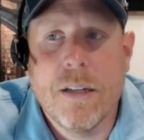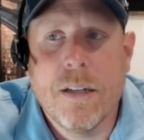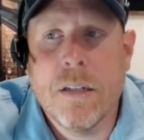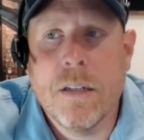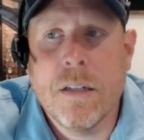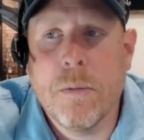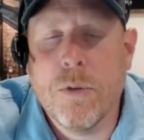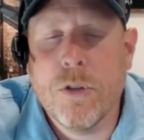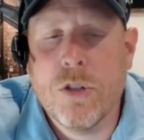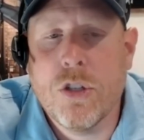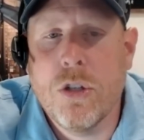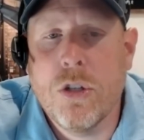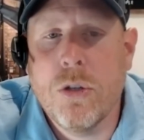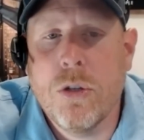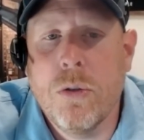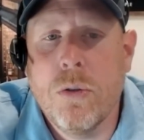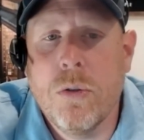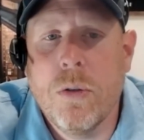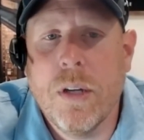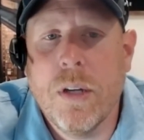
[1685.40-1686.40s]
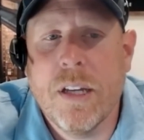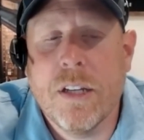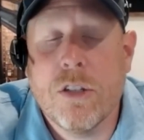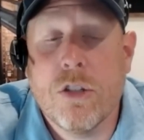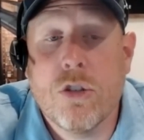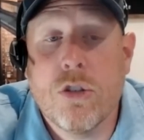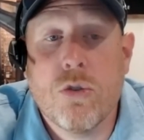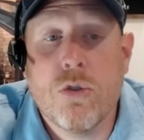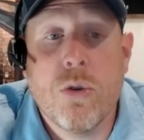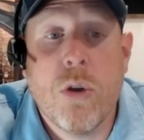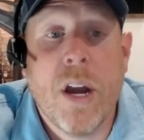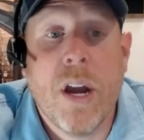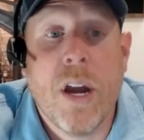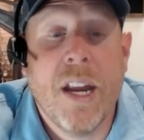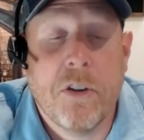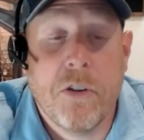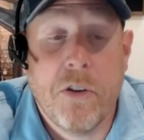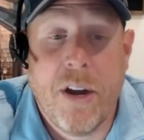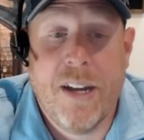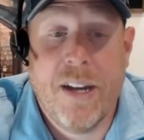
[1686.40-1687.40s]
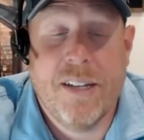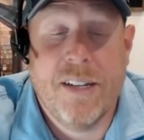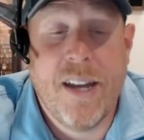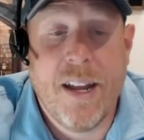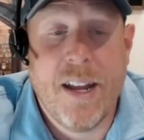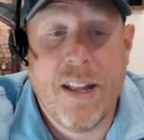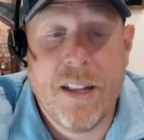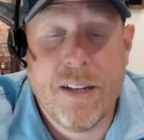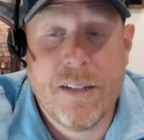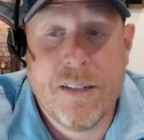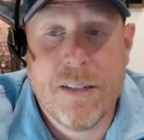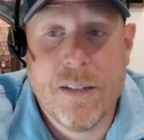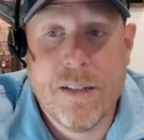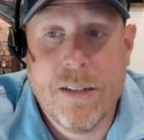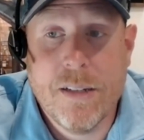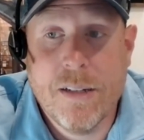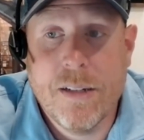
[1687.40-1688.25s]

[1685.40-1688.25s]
Number 2 is train great talent.